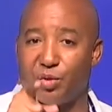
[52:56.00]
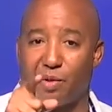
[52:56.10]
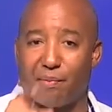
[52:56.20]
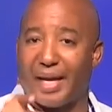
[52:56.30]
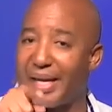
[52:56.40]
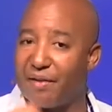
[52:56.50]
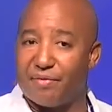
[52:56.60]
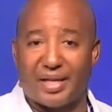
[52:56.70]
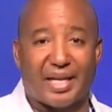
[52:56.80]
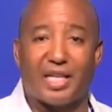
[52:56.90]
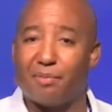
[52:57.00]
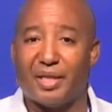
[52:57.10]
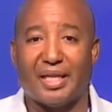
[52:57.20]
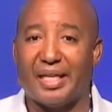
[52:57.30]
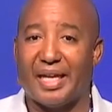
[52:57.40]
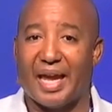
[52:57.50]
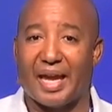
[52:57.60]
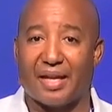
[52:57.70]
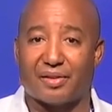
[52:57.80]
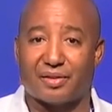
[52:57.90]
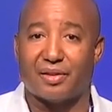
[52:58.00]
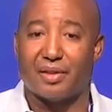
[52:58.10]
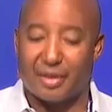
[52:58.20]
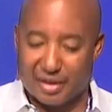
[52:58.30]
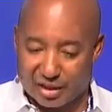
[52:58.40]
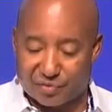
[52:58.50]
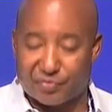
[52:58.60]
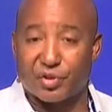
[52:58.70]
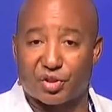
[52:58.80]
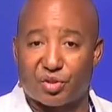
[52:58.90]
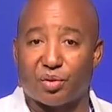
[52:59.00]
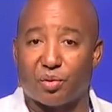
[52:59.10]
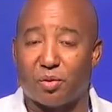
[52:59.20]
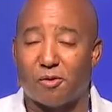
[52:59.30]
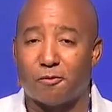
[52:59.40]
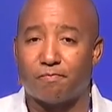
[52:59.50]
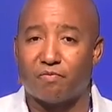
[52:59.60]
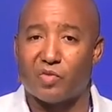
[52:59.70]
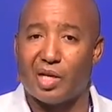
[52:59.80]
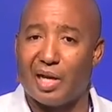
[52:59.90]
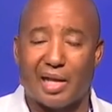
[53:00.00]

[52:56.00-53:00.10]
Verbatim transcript: you to make every enemy he has his footstool. Amen.